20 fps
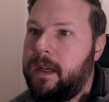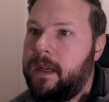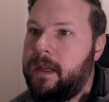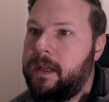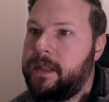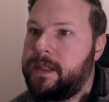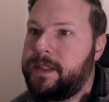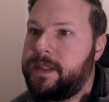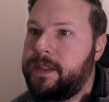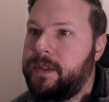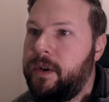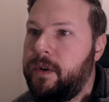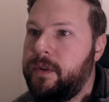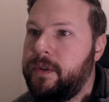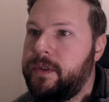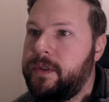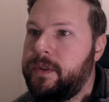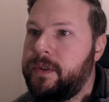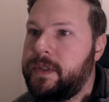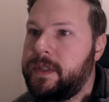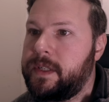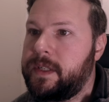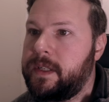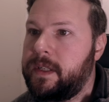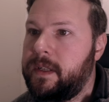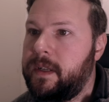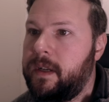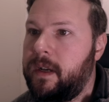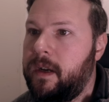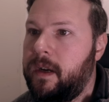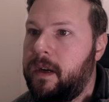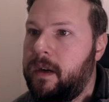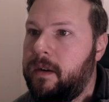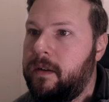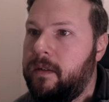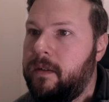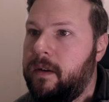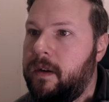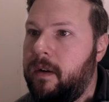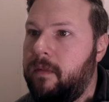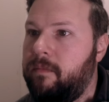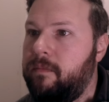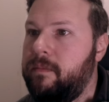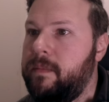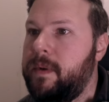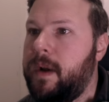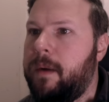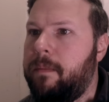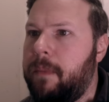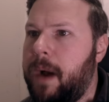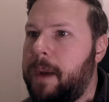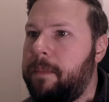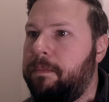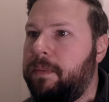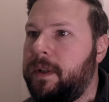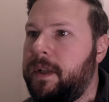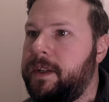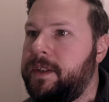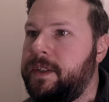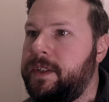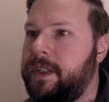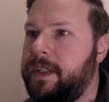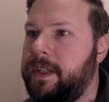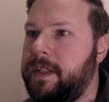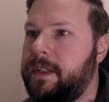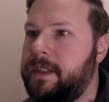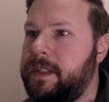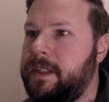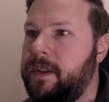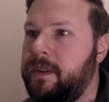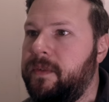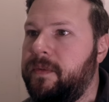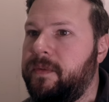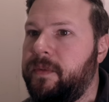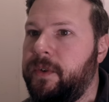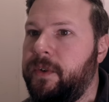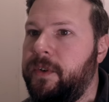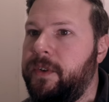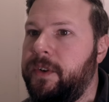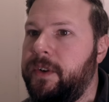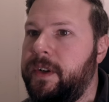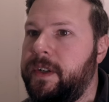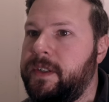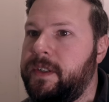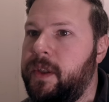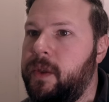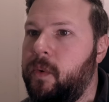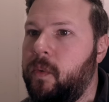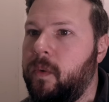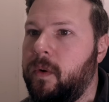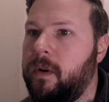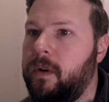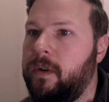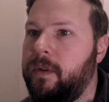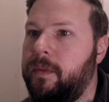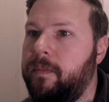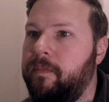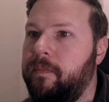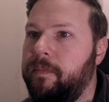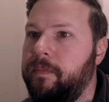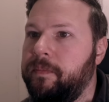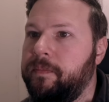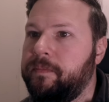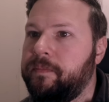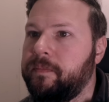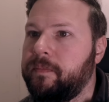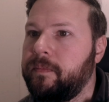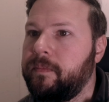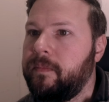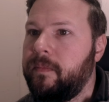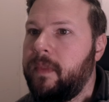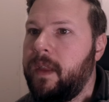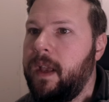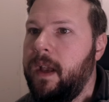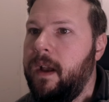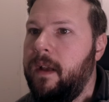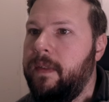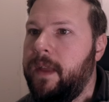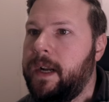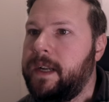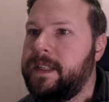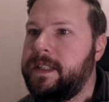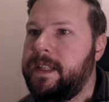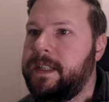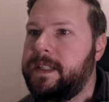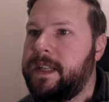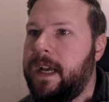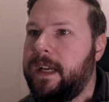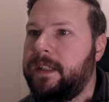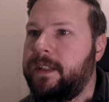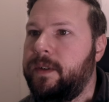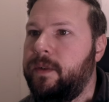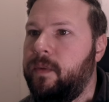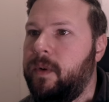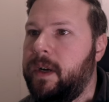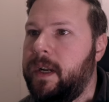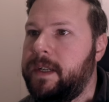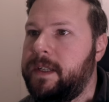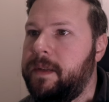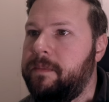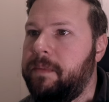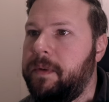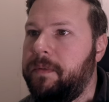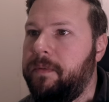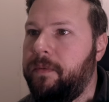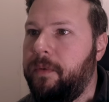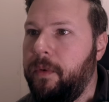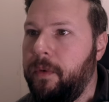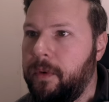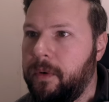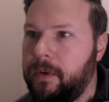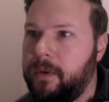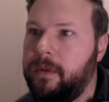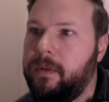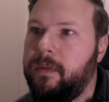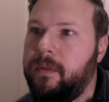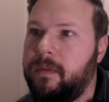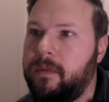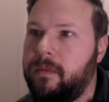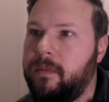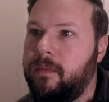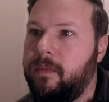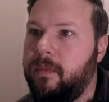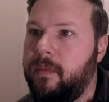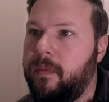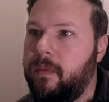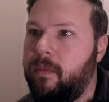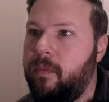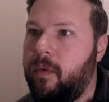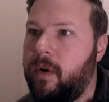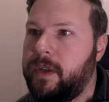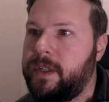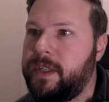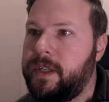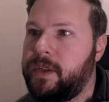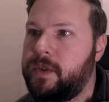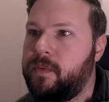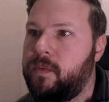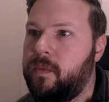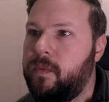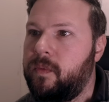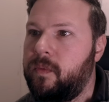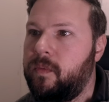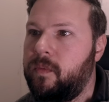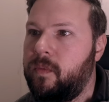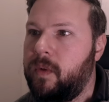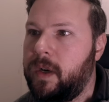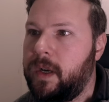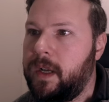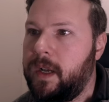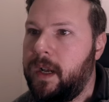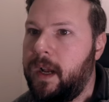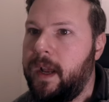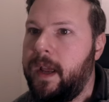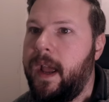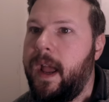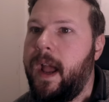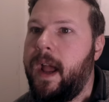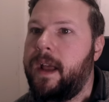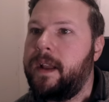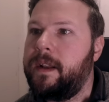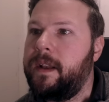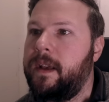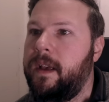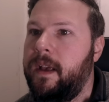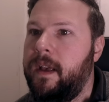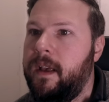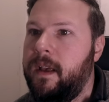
it is no use uh, of my plunging still further into the world. And that is exactly what I did before, which is what I had